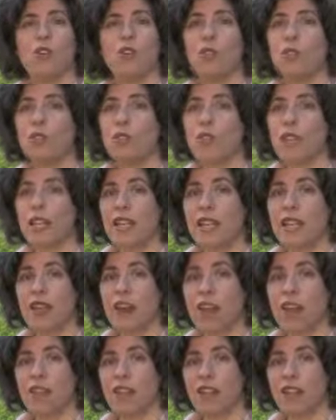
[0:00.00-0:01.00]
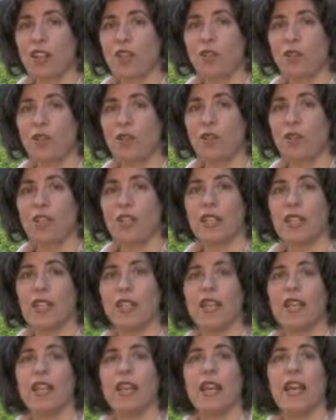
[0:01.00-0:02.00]
who's taking on that
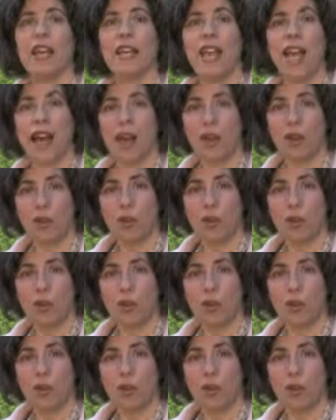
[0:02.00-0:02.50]
authority and how